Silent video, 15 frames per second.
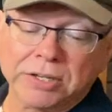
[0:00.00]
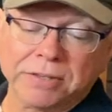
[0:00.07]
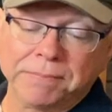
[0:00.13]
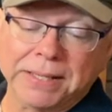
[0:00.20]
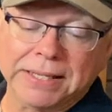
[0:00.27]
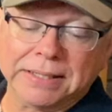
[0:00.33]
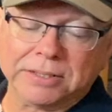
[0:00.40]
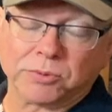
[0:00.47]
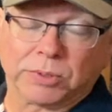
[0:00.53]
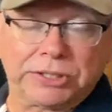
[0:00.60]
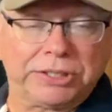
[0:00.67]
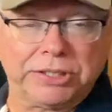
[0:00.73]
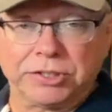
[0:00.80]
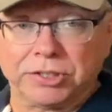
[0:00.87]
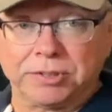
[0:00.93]
to the mids,
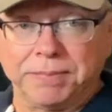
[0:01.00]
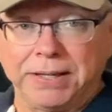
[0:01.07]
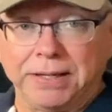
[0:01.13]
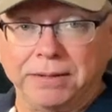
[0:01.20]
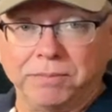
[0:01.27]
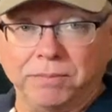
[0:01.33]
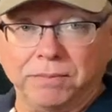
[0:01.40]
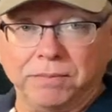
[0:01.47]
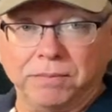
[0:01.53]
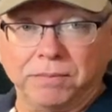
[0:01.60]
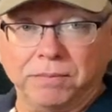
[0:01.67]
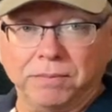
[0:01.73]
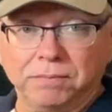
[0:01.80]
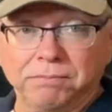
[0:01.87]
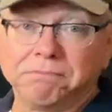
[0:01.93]
which is to me,
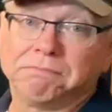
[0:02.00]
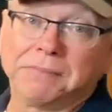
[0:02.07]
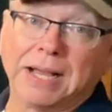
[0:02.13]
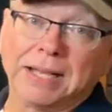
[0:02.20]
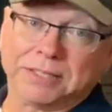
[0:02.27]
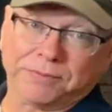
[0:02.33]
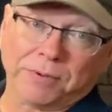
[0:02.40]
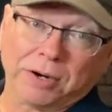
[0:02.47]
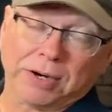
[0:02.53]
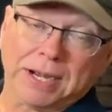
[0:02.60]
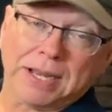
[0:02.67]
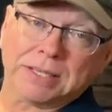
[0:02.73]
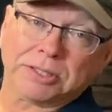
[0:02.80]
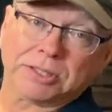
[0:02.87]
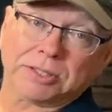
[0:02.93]
as far
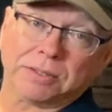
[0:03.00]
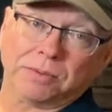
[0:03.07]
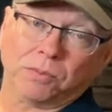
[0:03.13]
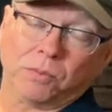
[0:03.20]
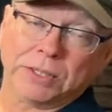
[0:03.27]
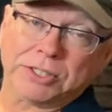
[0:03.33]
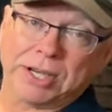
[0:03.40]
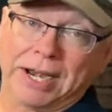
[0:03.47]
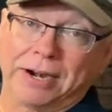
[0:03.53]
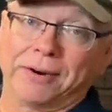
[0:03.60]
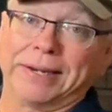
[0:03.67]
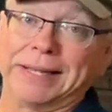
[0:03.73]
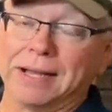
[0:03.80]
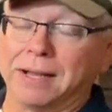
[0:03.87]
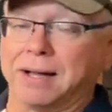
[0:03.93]
as which
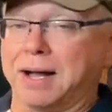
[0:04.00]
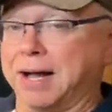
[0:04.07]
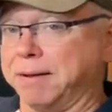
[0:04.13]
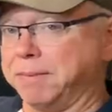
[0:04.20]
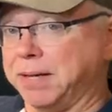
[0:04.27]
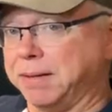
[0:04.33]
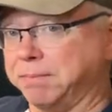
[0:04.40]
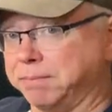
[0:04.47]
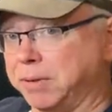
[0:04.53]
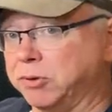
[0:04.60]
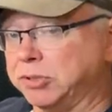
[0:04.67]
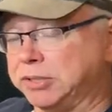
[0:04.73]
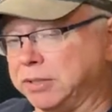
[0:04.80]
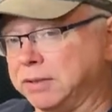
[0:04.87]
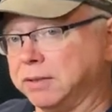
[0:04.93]
area I am
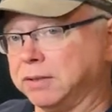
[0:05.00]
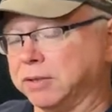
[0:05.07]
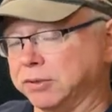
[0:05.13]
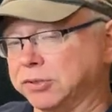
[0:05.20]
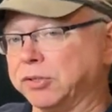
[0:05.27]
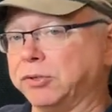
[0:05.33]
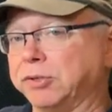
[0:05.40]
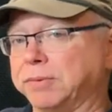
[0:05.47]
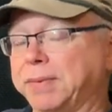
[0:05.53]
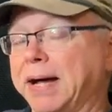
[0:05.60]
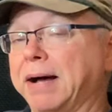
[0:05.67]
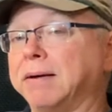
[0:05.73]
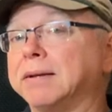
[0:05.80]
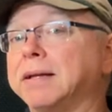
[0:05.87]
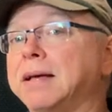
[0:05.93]
most concerned
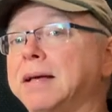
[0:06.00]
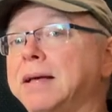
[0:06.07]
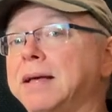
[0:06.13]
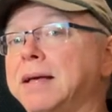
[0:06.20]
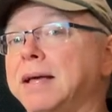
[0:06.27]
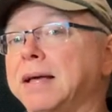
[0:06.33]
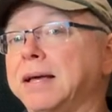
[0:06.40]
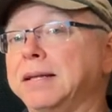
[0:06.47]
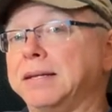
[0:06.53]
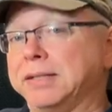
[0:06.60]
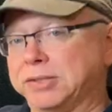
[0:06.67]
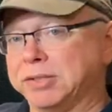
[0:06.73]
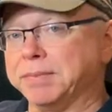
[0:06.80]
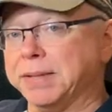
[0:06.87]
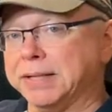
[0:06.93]
about, it
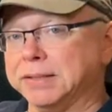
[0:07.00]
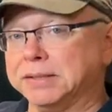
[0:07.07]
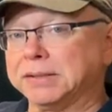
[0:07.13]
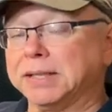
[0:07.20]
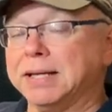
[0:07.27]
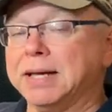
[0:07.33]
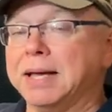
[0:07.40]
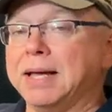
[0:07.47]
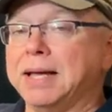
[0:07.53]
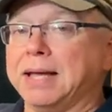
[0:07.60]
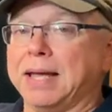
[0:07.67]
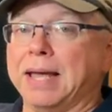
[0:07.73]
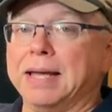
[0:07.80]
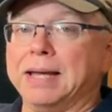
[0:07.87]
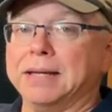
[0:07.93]
is the mids.
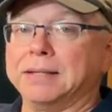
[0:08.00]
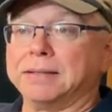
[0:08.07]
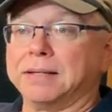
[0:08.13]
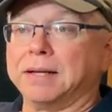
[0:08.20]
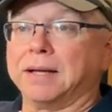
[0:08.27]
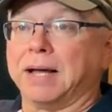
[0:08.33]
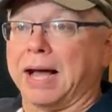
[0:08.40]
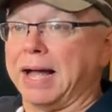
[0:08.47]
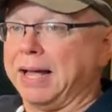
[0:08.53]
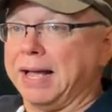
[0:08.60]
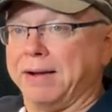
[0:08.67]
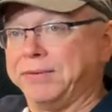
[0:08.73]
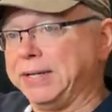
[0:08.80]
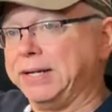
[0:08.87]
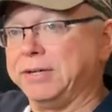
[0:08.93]
And I
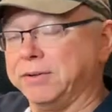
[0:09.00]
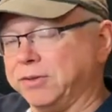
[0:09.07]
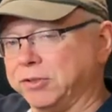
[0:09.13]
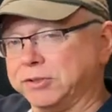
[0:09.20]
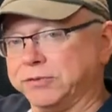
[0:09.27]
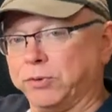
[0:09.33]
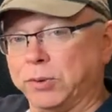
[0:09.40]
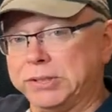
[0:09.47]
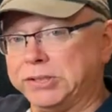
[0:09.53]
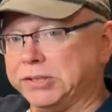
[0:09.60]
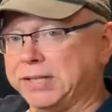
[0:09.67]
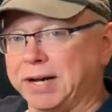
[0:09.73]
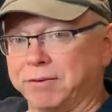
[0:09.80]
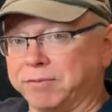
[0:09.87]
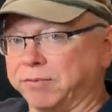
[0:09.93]
have to hear those voices
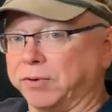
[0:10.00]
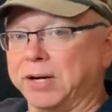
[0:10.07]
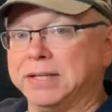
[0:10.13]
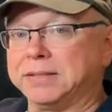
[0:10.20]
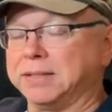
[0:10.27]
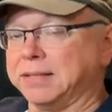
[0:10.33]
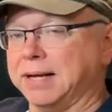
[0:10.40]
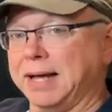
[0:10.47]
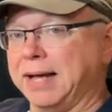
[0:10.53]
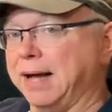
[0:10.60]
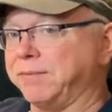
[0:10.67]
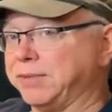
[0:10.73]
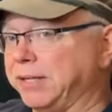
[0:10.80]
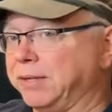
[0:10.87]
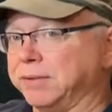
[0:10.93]
out front and I
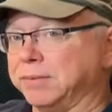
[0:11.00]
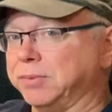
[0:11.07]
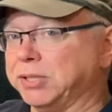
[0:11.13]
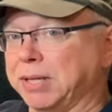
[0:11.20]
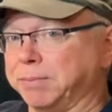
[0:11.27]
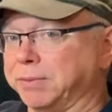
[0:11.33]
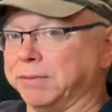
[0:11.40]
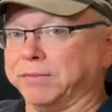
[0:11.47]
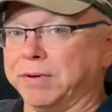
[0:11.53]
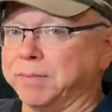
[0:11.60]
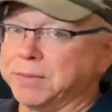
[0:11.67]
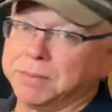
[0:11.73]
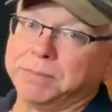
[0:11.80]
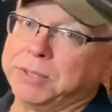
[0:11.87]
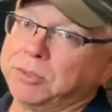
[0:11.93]
have to hear them separate from
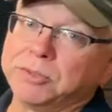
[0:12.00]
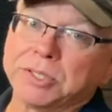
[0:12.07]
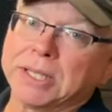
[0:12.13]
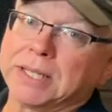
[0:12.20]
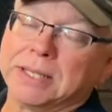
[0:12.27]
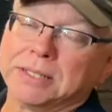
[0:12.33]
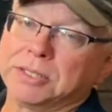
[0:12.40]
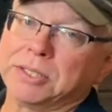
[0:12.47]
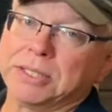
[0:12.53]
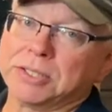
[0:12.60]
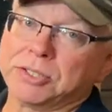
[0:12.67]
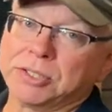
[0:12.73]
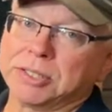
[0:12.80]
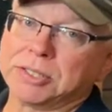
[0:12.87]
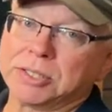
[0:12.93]
the music. It's, it's
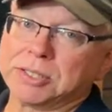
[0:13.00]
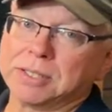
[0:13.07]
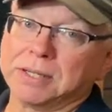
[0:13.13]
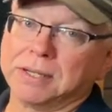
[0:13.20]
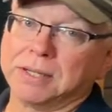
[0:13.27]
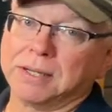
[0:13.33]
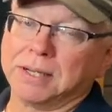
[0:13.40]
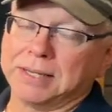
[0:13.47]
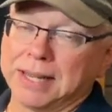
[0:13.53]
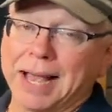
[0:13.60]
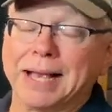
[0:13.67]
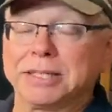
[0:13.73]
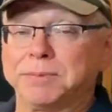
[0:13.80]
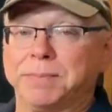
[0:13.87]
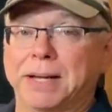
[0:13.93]
just uh, an
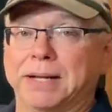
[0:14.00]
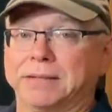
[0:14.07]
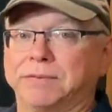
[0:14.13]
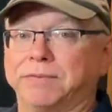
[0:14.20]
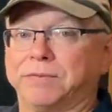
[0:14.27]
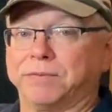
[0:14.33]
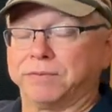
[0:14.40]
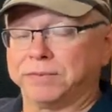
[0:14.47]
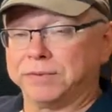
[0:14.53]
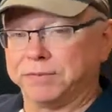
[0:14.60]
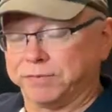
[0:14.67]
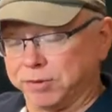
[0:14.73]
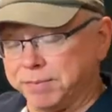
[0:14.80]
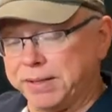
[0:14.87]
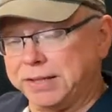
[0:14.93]
aspect
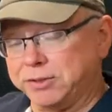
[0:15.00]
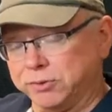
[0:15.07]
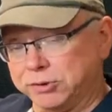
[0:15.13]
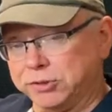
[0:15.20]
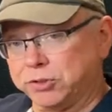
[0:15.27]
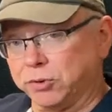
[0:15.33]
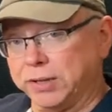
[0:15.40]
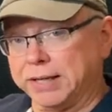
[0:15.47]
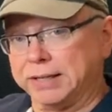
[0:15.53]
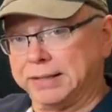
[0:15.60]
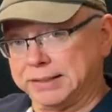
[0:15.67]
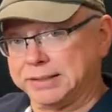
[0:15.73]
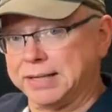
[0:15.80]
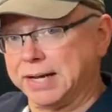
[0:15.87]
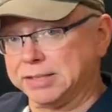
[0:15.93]
for me to enjoy it.
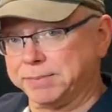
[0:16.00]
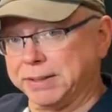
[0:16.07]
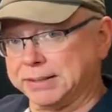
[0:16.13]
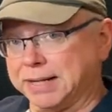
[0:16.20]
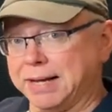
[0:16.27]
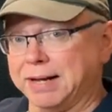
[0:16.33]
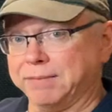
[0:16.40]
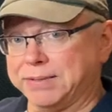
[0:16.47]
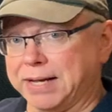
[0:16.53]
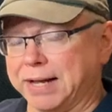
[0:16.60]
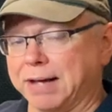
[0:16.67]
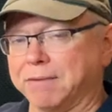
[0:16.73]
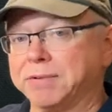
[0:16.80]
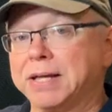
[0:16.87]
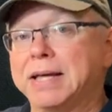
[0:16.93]
That's an aspect I have to
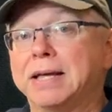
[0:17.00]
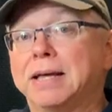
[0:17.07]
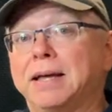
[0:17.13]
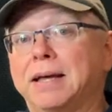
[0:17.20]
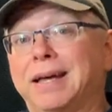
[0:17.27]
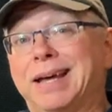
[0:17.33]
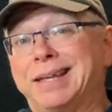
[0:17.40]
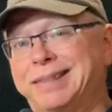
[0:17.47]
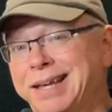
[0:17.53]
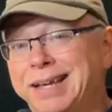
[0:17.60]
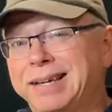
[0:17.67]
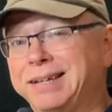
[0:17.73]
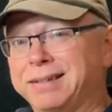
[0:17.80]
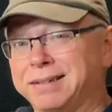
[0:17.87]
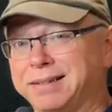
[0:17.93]
have. And
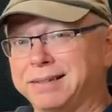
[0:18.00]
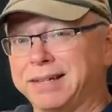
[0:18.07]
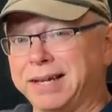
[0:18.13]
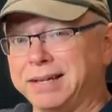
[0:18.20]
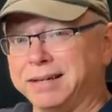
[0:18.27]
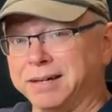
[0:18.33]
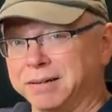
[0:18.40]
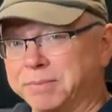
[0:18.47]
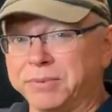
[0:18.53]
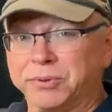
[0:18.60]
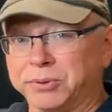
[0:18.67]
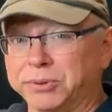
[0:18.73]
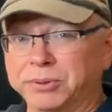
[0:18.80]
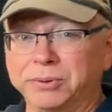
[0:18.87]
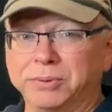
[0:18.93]
they, they come
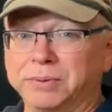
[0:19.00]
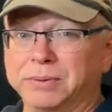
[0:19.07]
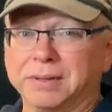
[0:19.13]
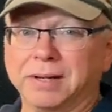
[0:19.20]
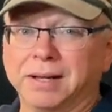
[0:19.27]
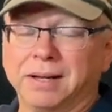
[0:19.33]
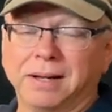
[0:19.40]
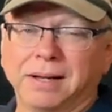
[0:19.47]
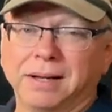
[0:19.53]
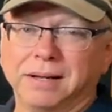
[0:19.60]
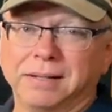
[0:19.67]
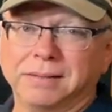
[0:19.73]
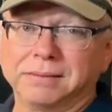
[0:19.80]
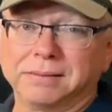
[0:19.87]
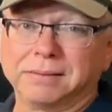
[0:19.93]
through
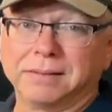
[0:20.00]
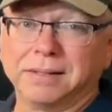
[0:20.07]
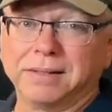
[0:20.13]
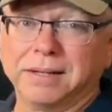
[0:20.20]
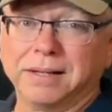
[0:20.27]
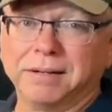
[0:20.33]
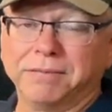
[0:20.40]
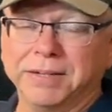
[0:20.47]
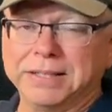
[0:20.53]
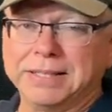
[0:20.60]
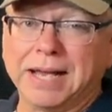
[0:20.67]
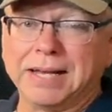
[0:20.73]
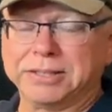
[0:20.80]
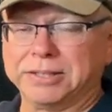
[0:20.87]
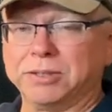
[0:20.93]
uh, in, in a
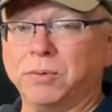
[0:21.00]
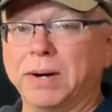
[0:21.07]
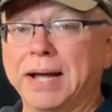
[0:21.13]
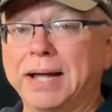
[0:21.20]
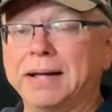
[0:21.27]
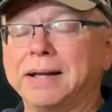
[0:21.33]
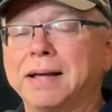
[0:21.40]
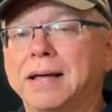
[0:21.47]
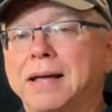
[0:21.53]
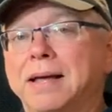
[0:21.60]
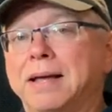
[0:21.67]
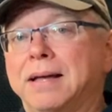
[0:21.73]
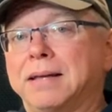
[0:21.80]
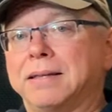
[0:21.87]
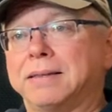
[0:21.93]
fantastic way.
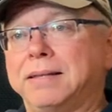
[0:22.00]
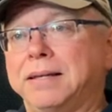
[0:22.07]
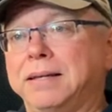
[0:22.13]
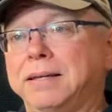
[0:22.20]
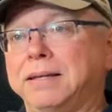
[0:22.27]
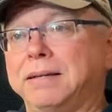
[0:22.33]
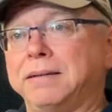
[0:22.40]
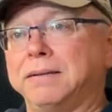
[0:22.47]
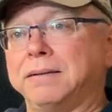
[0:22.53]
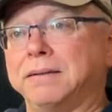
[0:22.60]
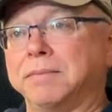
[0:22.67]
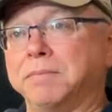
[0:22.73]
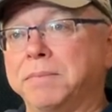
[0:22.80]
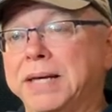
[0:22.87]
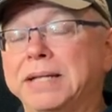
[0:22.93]
The
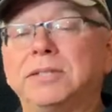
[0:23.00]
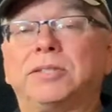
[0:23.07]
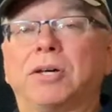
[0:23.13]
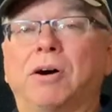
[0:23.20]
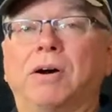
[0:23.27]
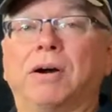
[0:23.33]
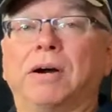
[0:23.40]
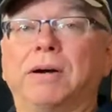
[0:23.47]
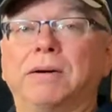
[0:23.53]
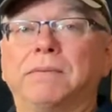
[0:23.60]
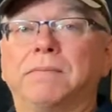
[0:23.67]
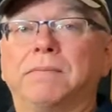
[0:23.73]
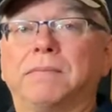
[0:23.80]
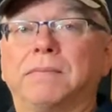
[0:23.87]
mids are